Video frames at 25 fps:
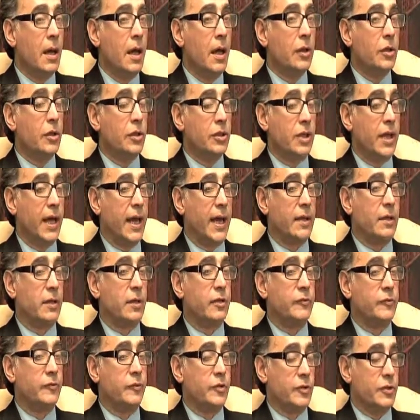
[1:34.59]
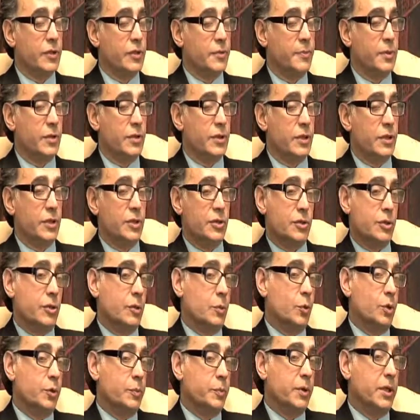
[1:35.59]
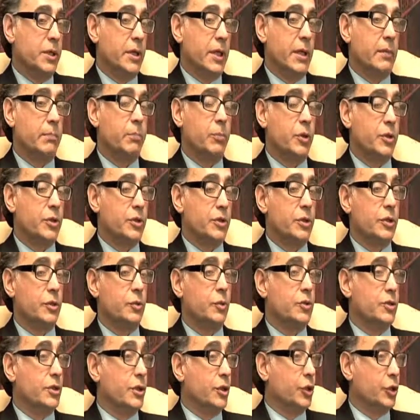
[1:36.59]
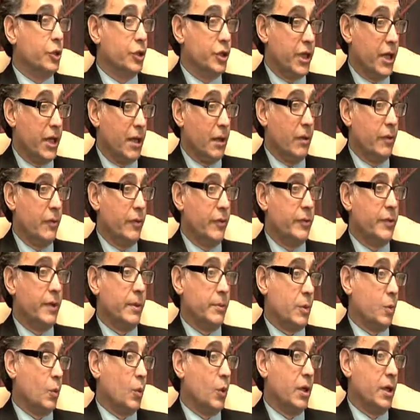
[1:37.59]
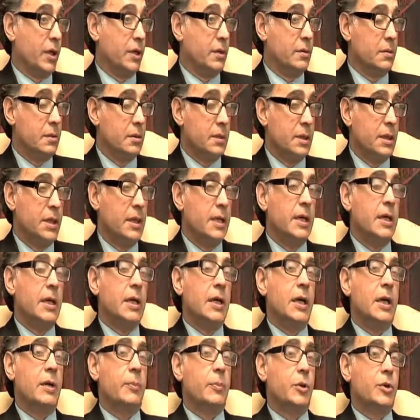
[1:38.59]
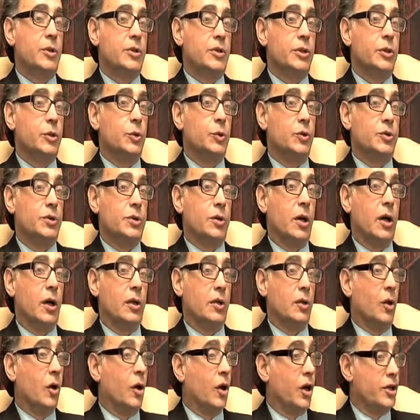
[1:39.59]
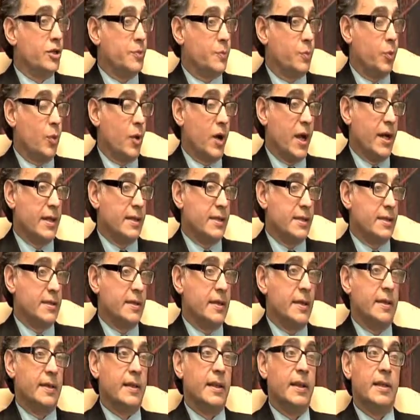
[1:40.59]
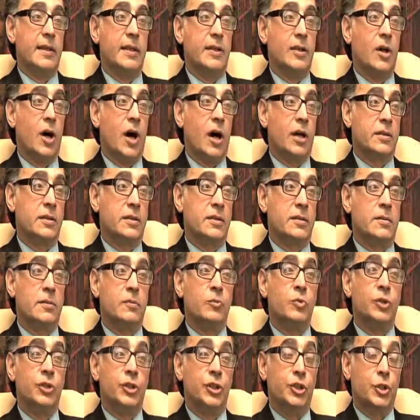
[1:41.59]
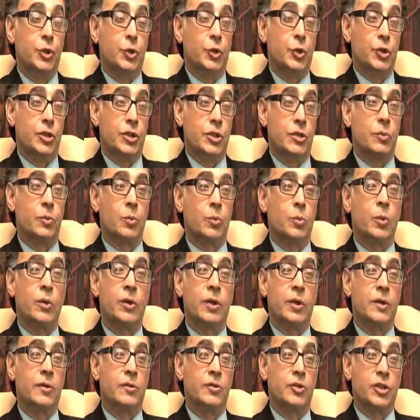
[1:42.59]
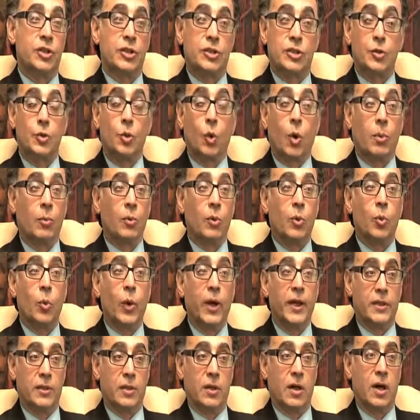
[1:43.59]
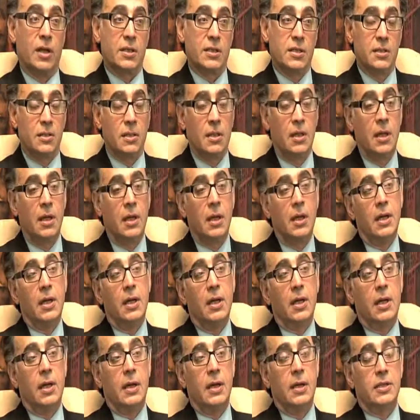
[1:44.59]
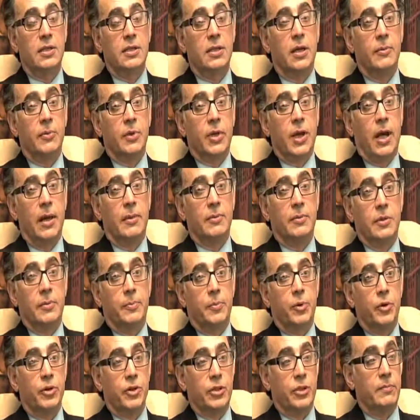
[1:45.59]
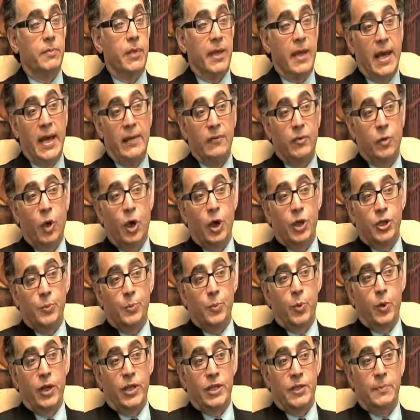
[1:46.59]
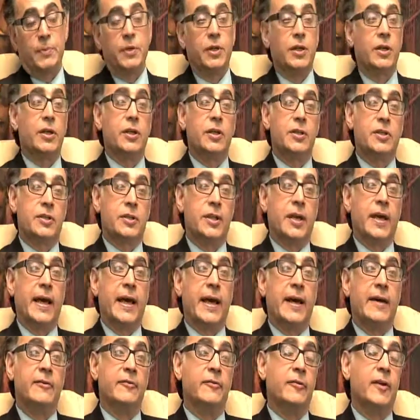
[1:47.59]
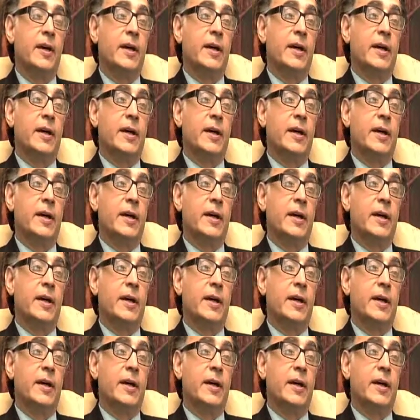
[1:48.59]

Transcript: A good candidate for this procedure would be a person who is in good health, number one. A person who's got large breasts that they cannot reduce with just normal weight loss. Sometimes a person may have large breasts because they have